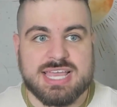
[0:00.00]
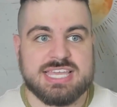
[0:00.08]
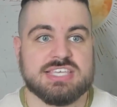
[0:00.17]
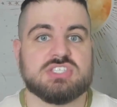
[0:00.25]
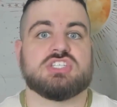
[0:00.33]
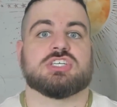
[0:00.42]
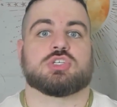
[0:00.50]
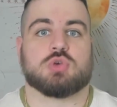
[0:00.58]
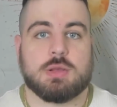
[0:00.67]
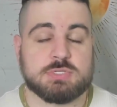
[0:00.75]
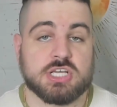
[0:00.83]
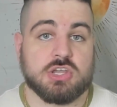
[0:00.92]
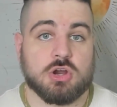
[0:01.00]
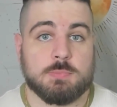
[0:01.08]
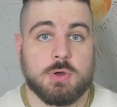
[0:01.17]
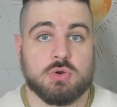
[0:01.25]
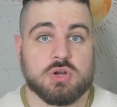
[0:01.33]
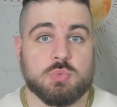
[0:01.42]
is disrupting your
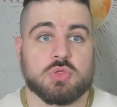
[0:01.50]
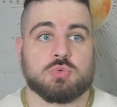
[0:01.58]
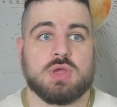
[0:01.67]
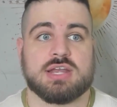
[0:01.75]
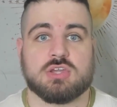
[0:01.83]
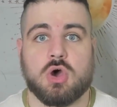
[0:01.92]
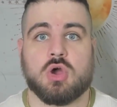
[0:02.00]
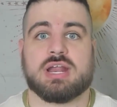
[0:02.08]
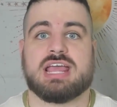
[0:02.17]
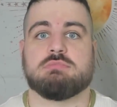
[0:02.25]
opponent with red card.